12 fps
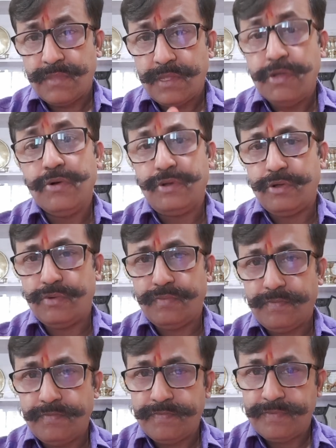YouTube.
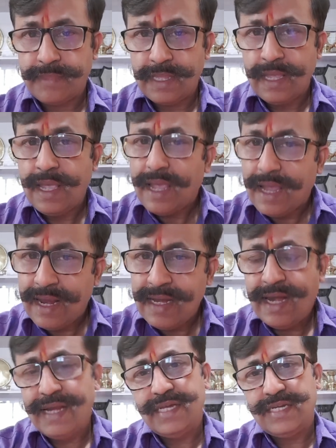In
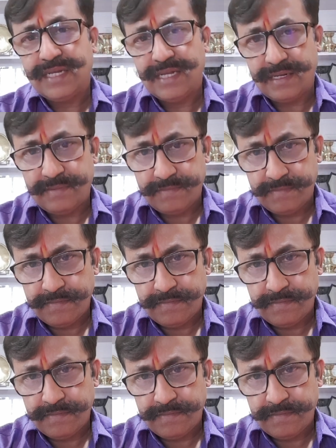addition,